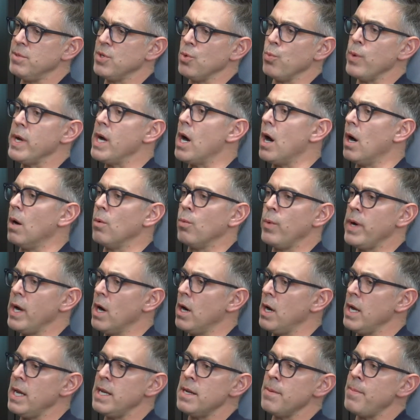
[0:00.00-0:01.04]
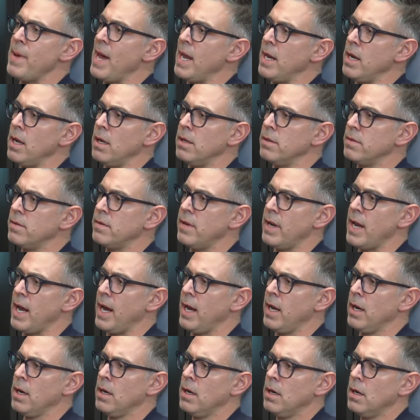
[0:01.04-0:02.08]
So we are independent
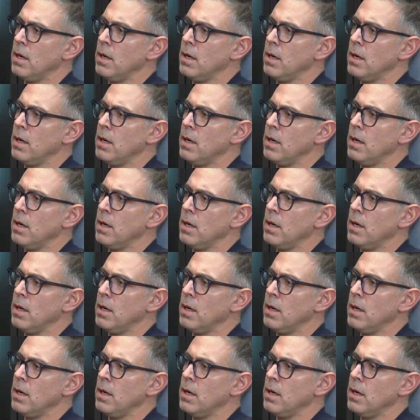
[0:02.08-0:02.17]
today.